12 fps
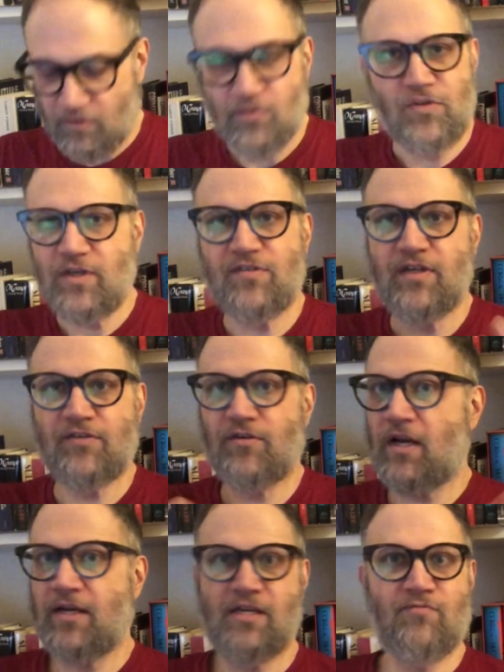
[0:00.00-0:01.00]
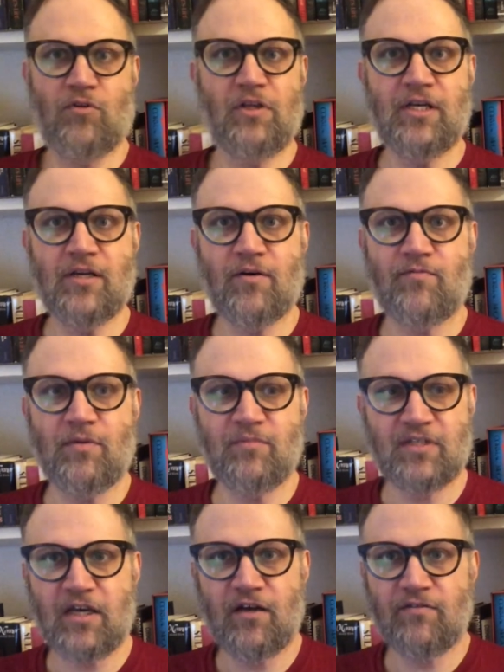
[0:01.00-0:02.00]
these things are not evil in and of
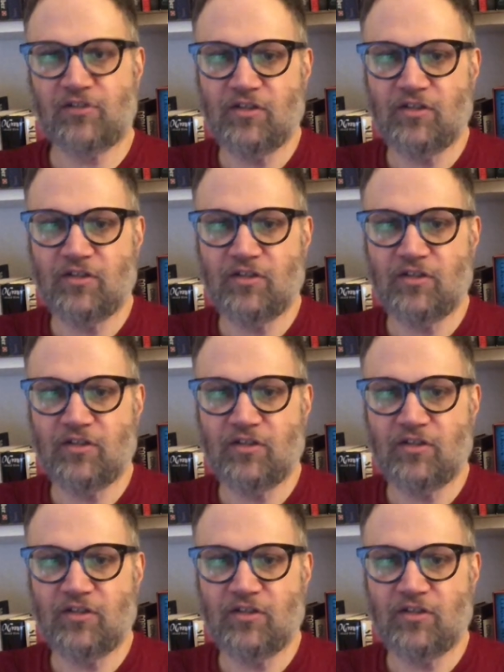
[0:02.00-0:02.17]
themselves.